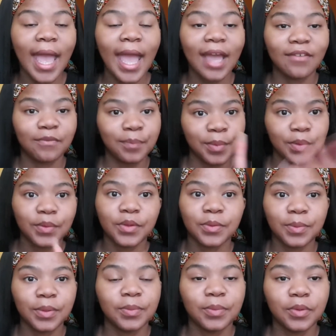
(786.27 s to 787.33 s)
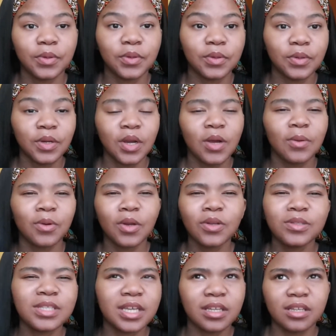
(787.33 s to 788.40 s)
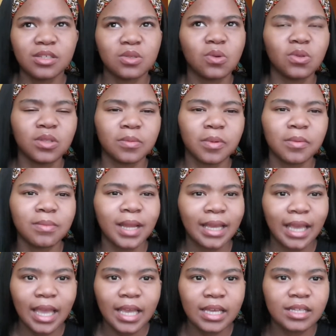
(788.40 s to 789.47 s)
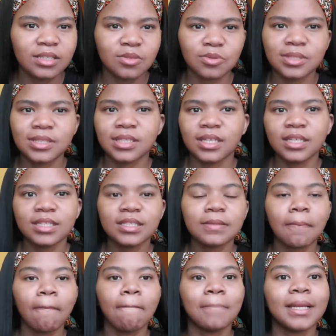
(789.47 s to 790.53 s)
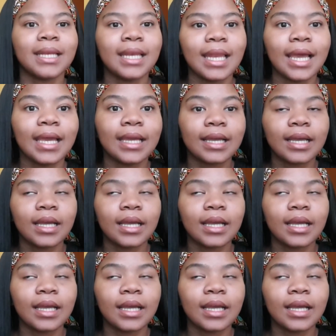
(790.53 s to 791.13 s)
have been with people not 10 years older probably like 8 or 6 but like